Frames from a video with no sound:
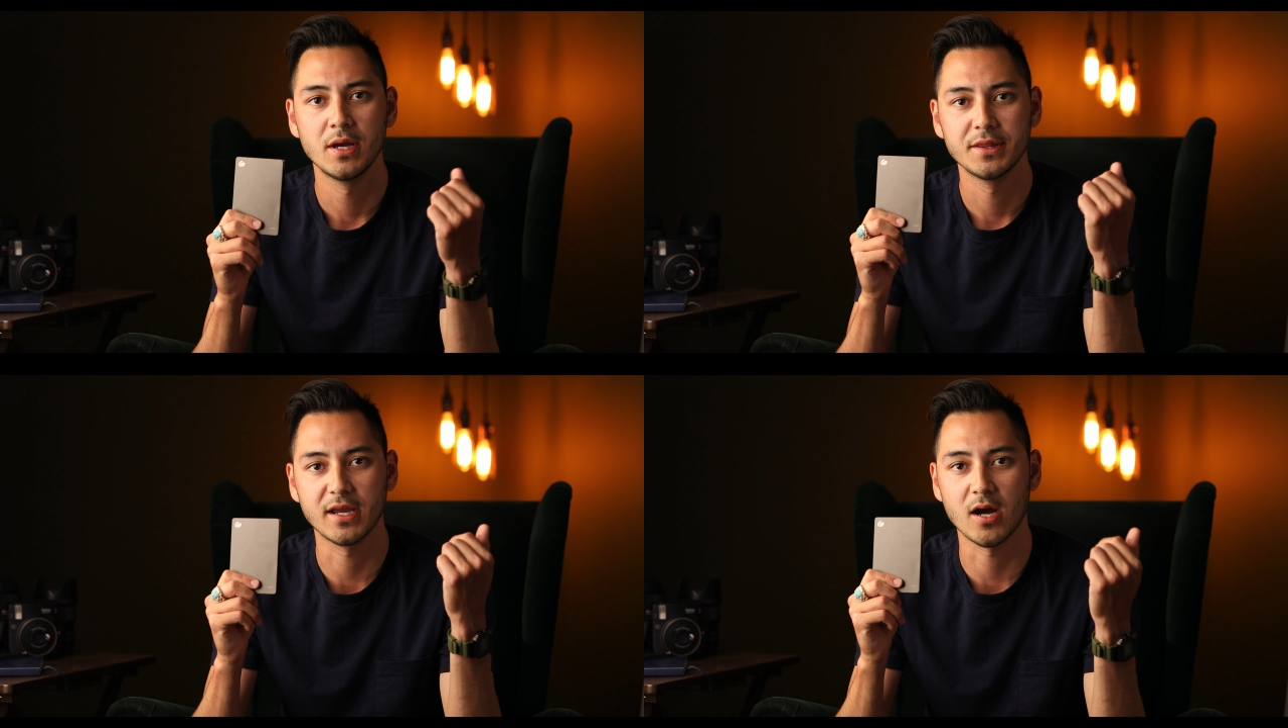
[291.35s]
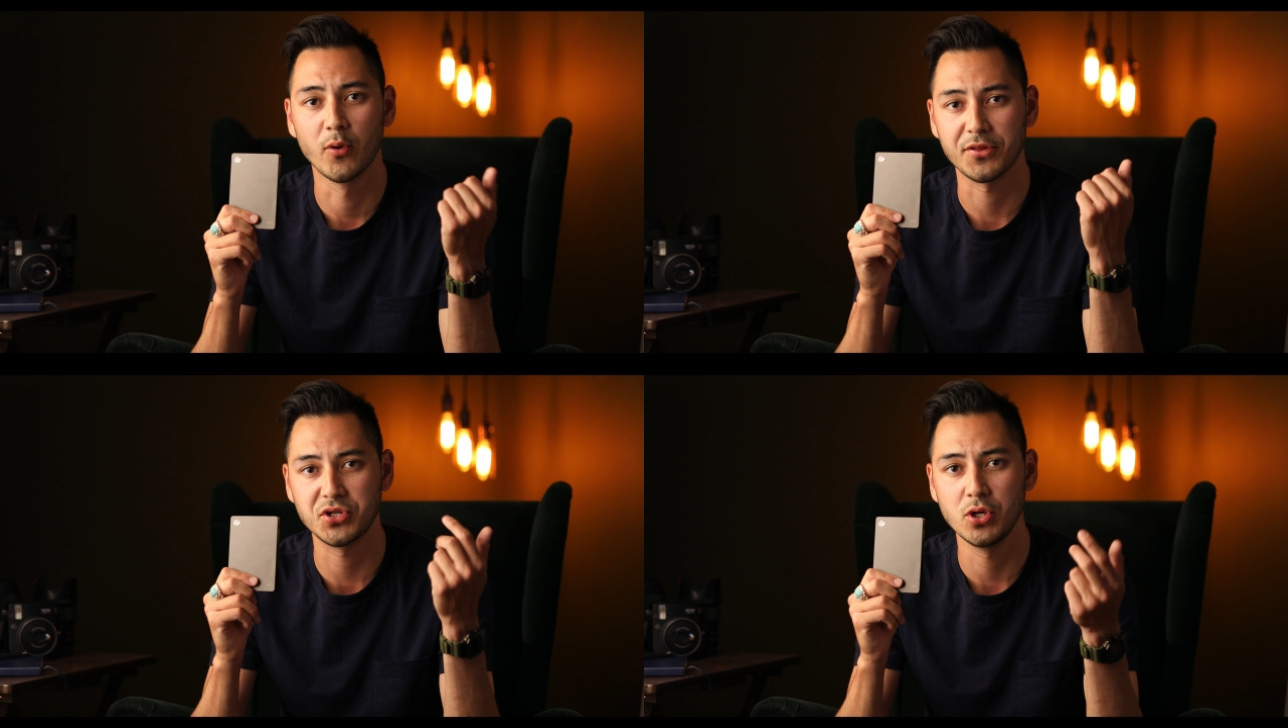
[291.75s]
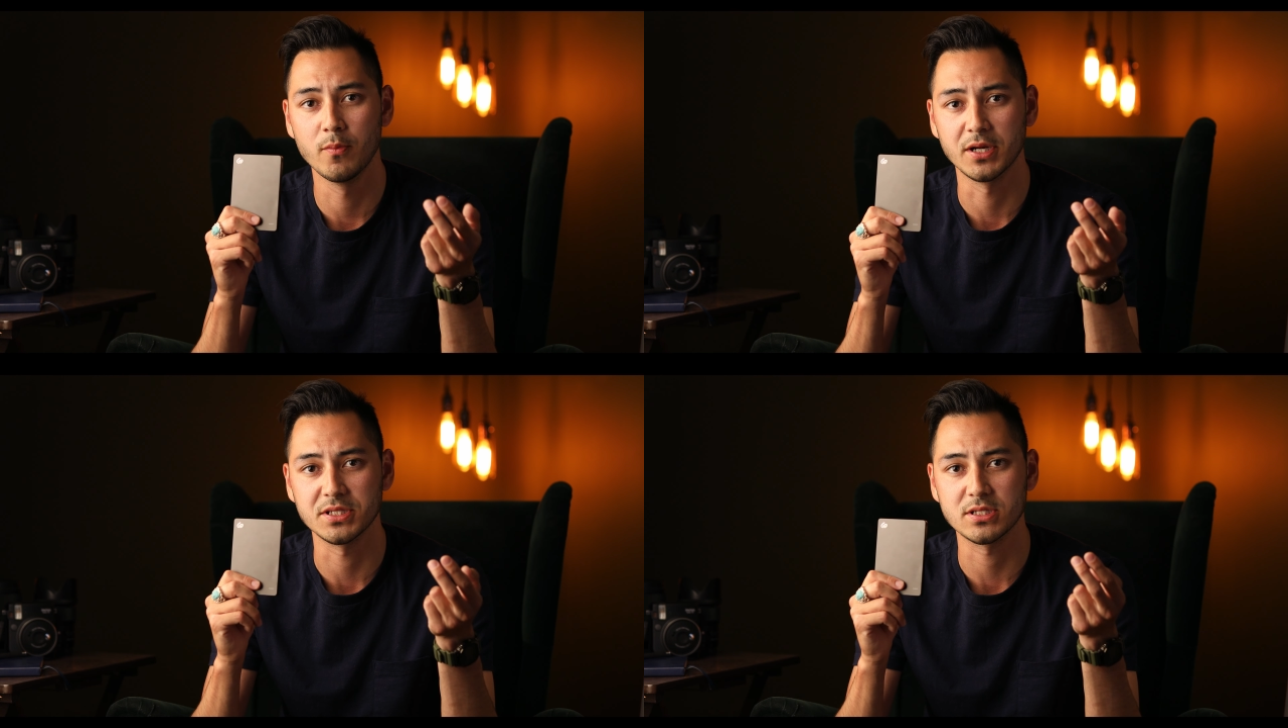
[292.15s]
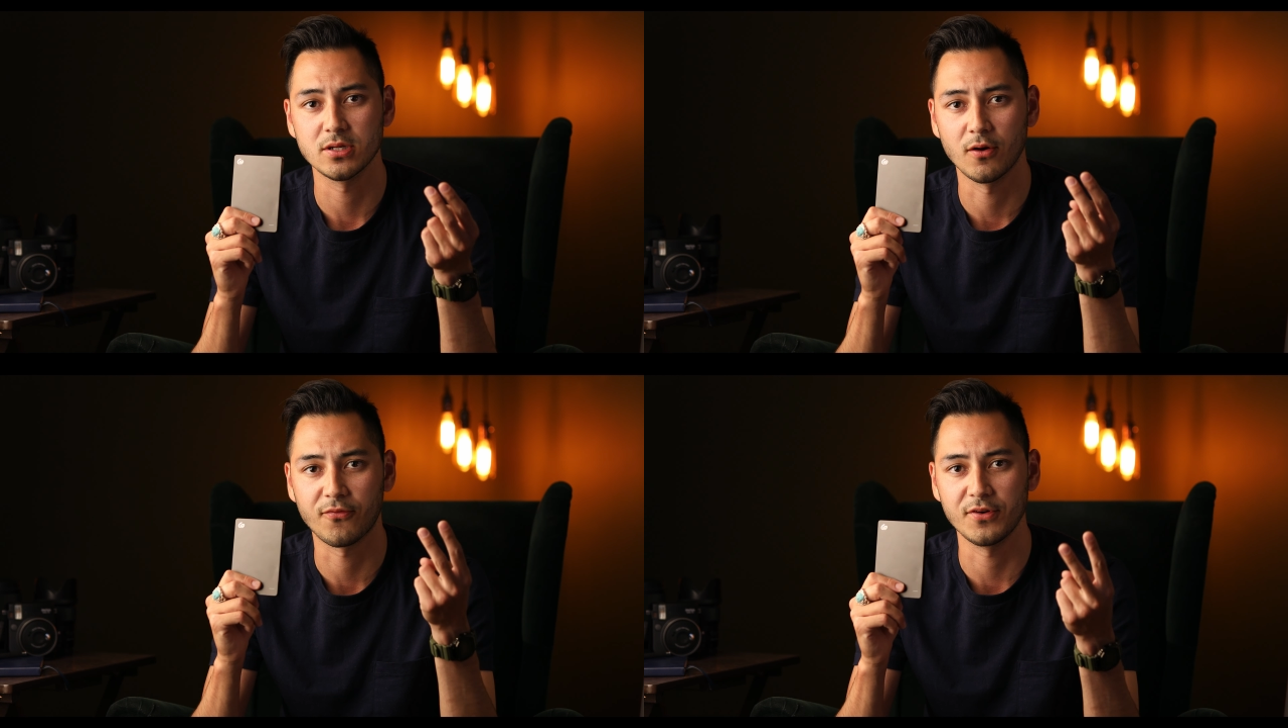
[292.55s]
they come with 2 months
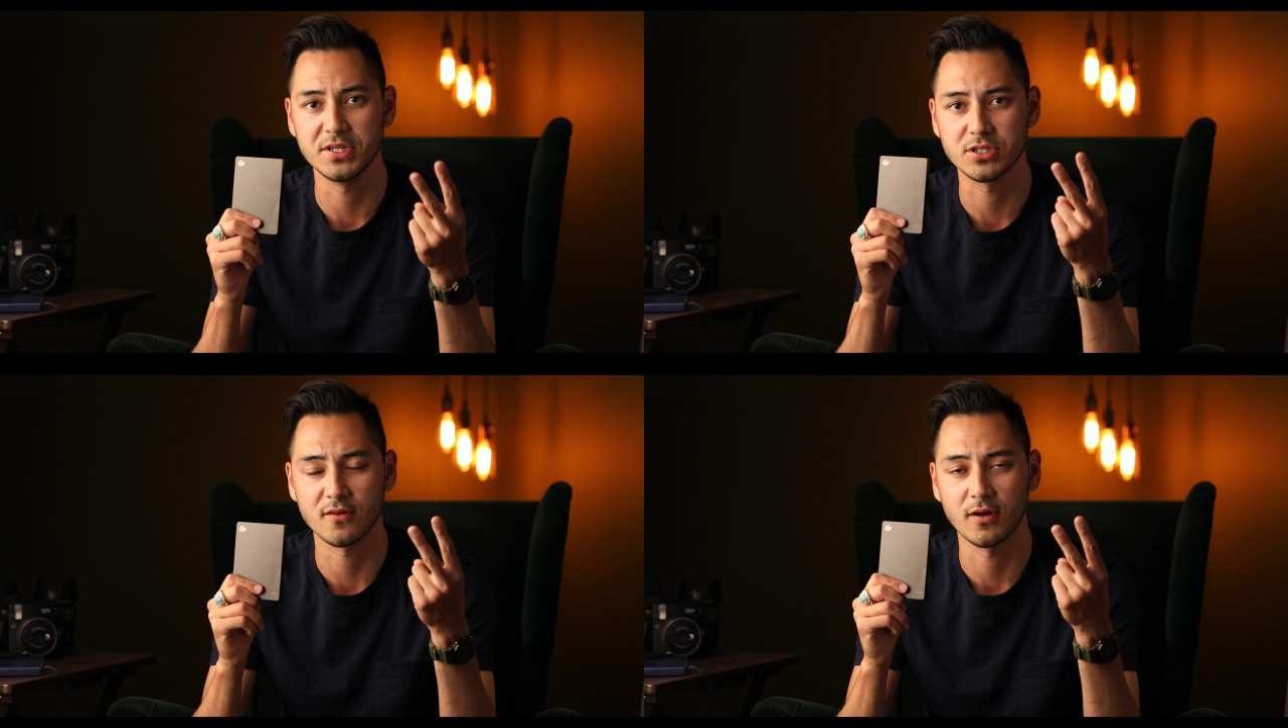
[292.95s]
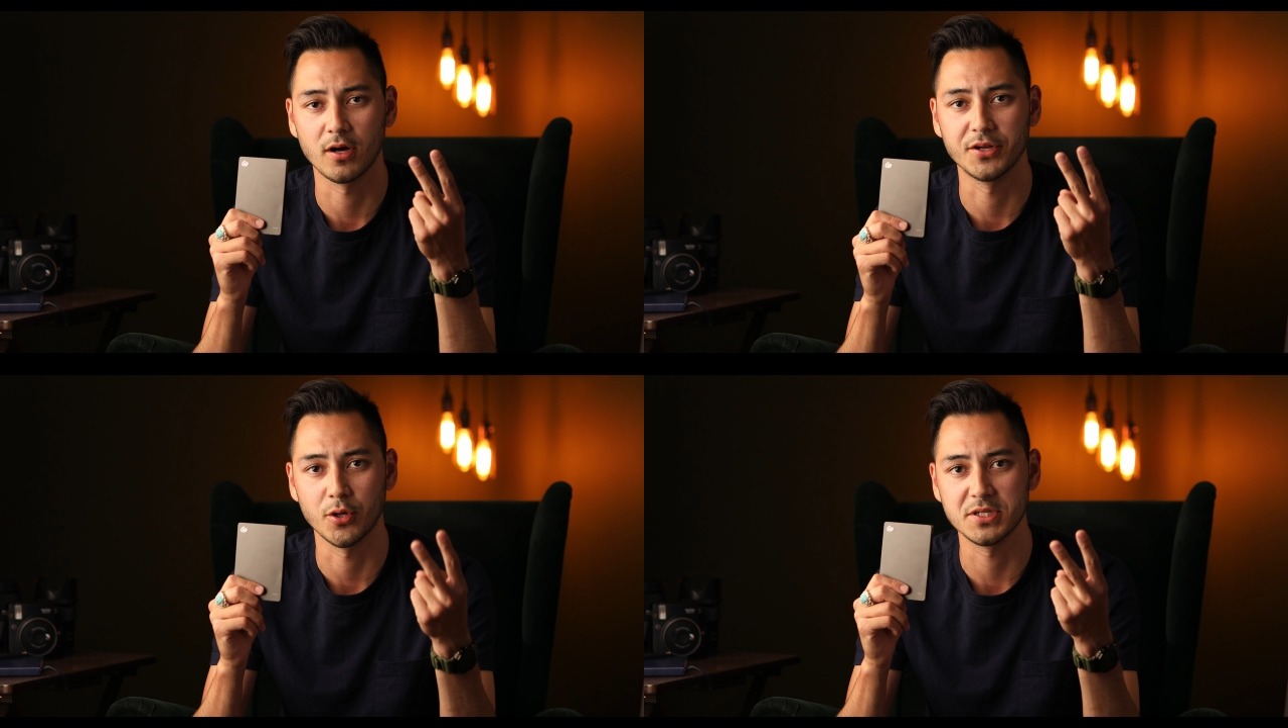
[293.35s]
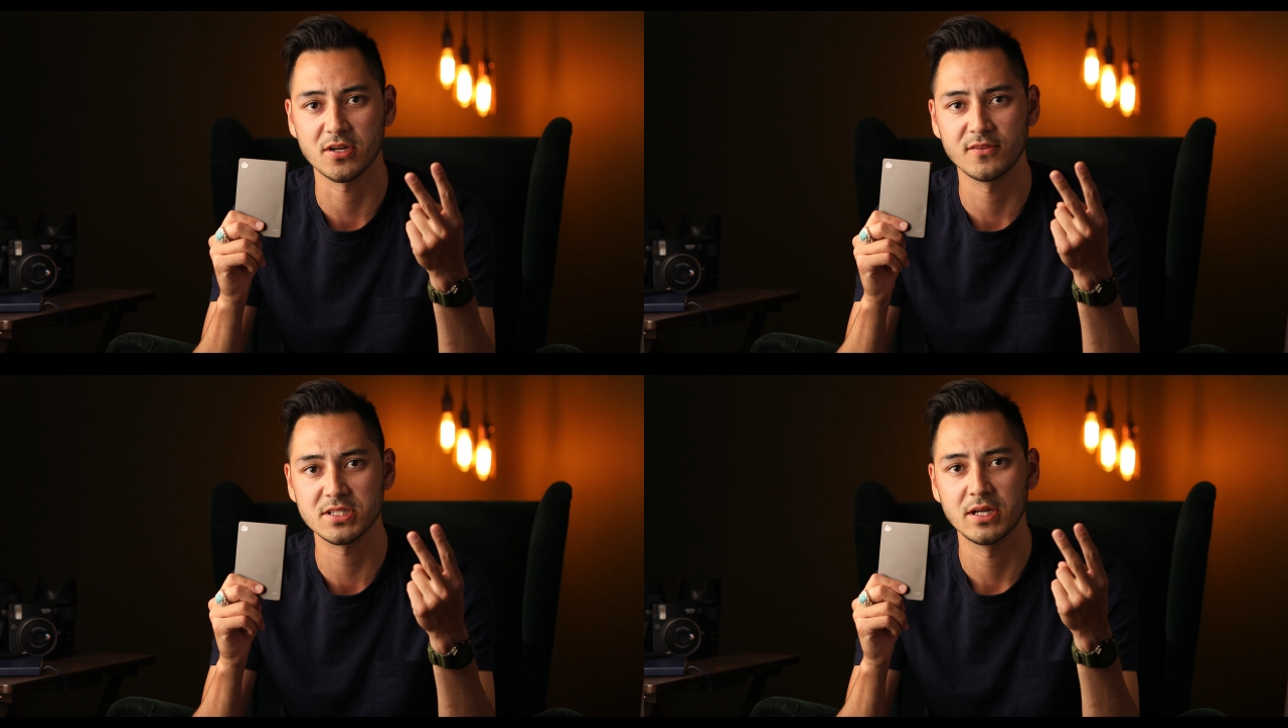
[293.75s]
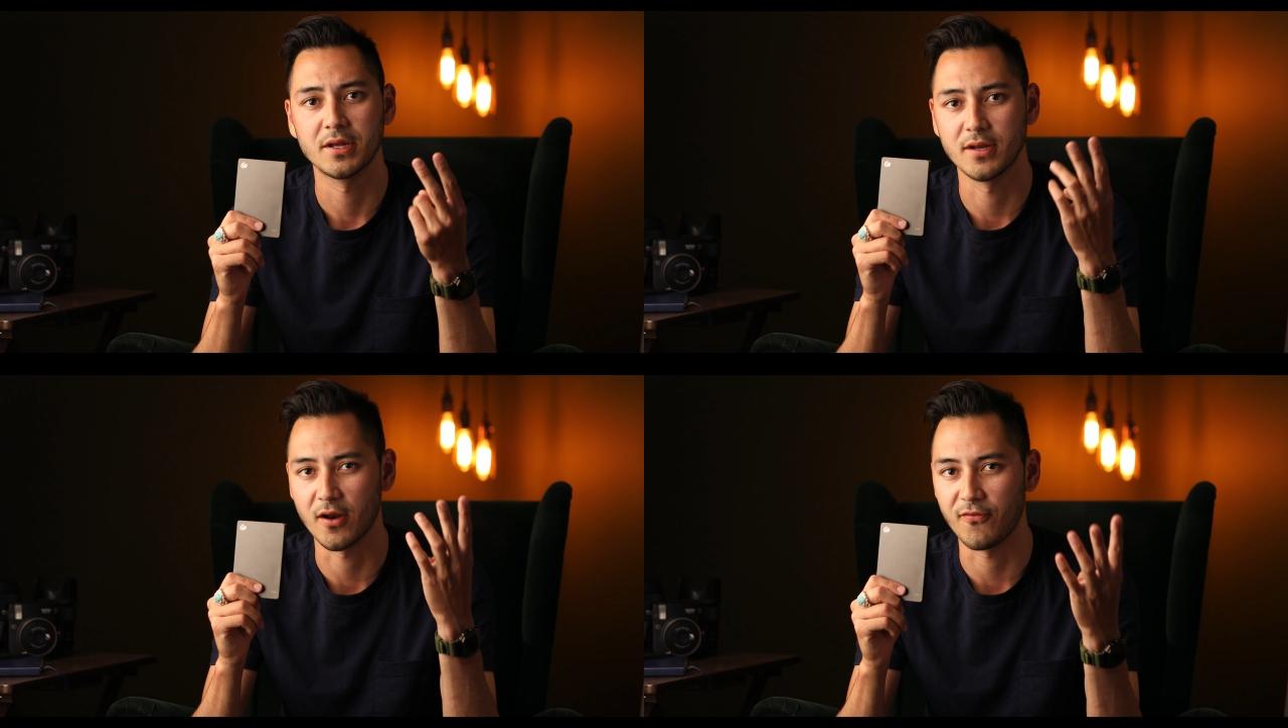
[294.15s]
of free Adobe service,
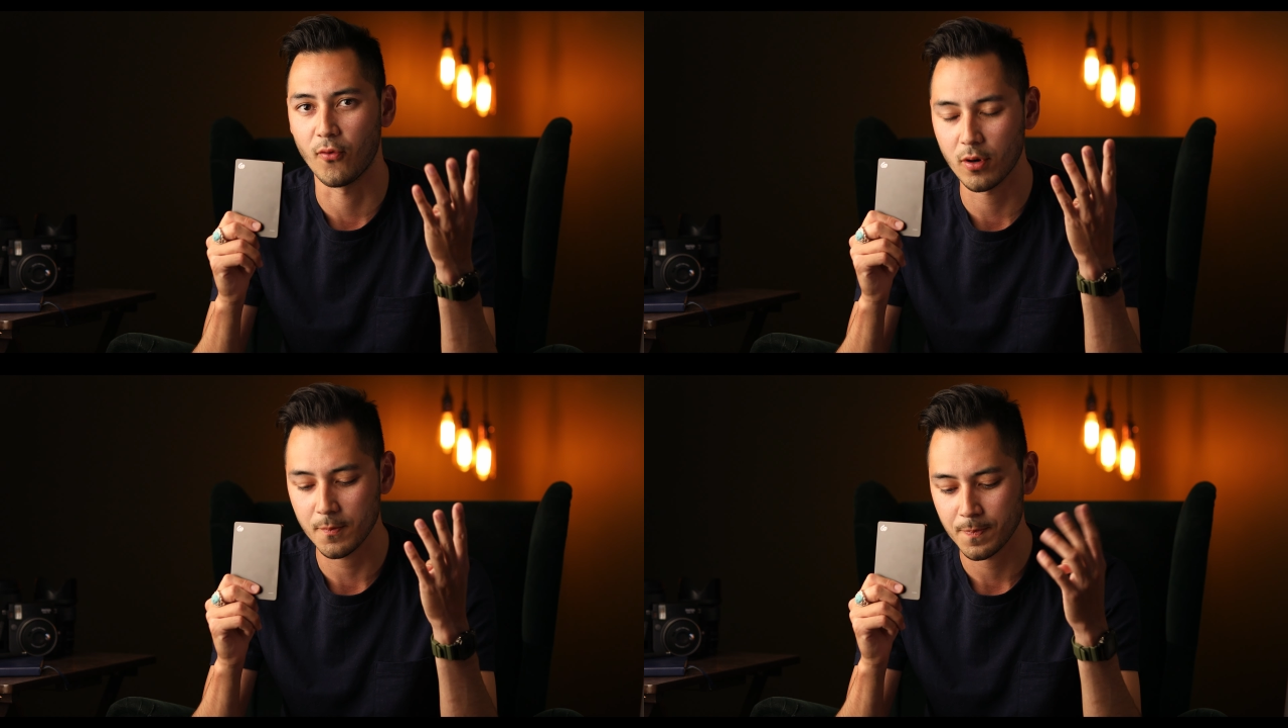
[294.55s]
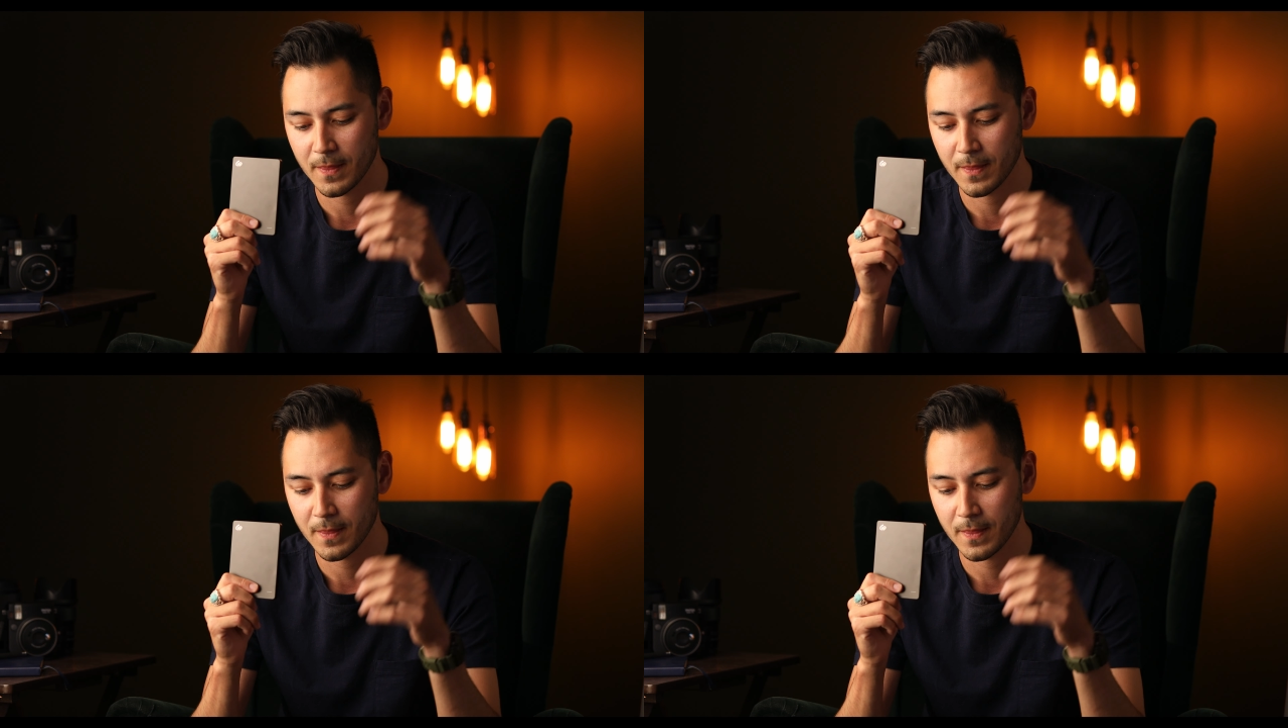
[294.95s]
not 4.